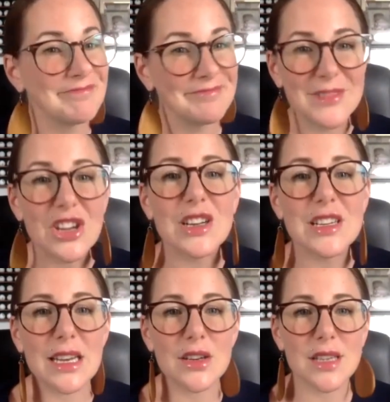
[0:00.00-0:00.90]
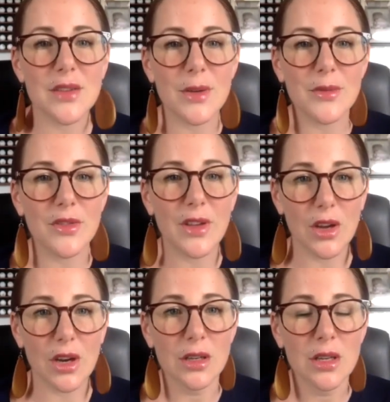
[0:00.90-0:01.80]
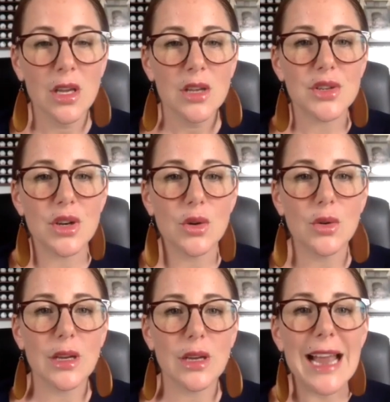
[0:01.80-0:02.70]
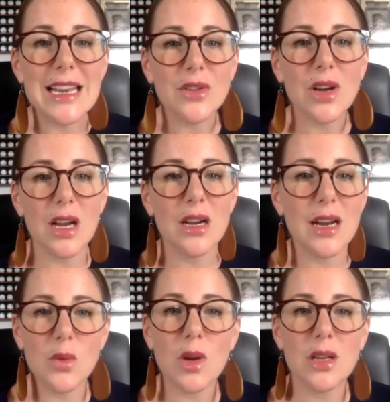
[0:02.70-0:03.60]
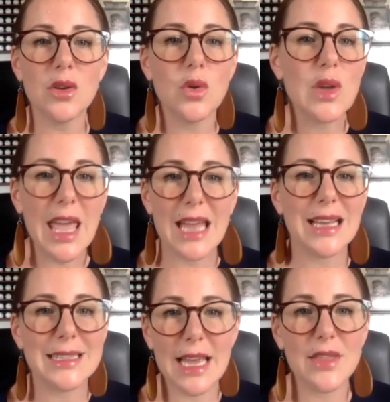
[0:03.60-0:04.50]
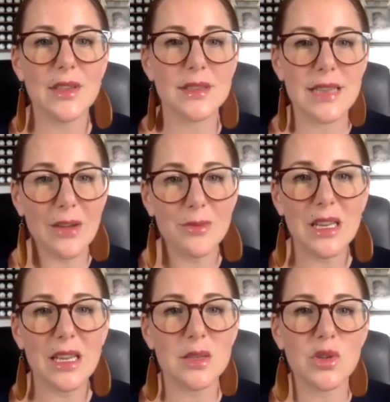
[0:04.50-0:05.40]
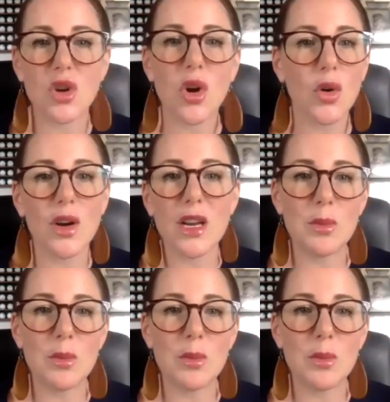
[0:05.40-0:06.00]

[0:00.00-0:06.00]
you're going to set yourself up for failure. So I never hire anyone who can't attend the staff meetings, which are already